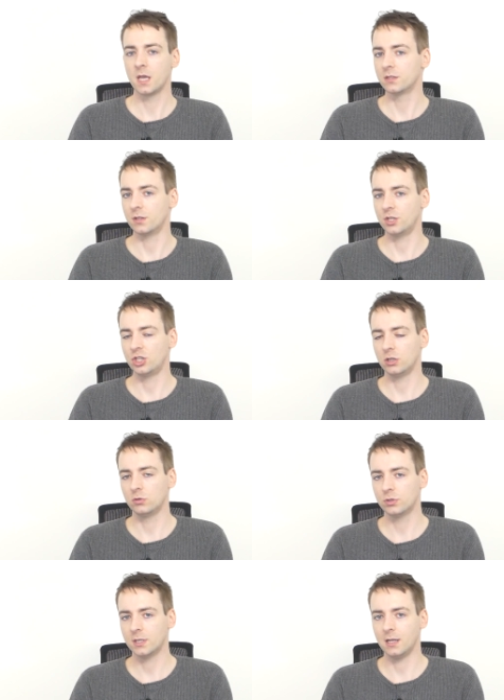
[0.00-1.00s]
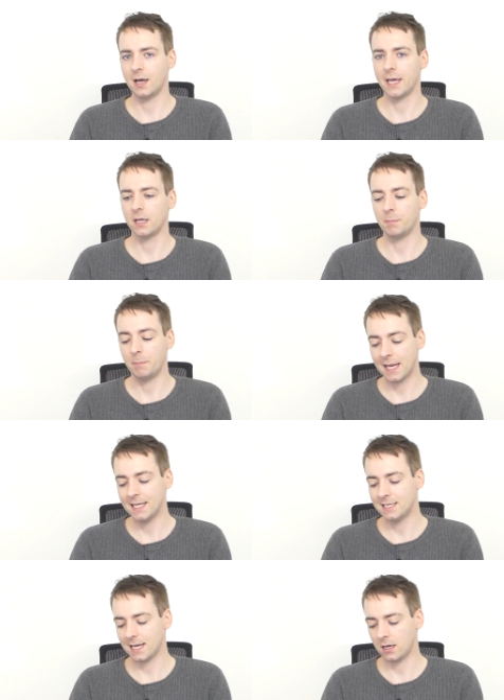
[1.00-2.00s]
So the children are lying
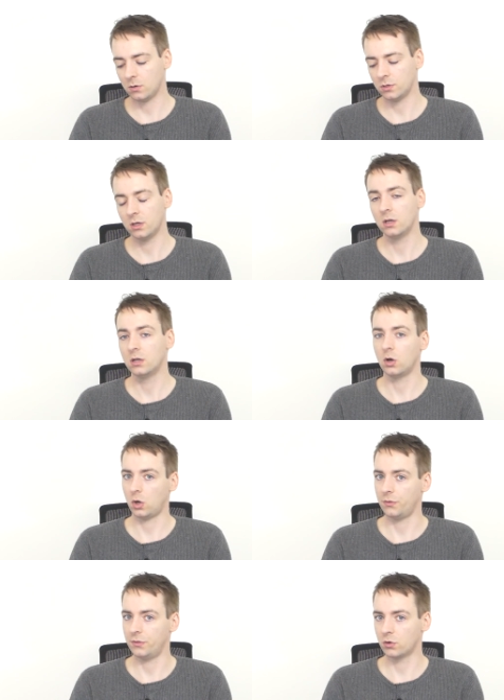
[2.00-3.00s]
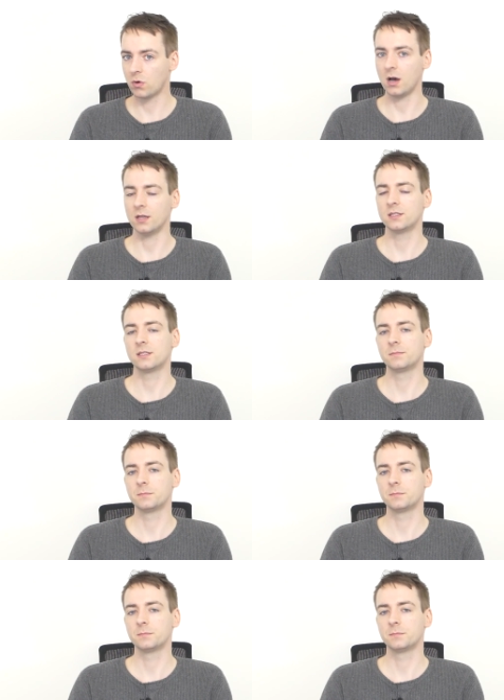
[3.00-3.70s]
belly down on the grass.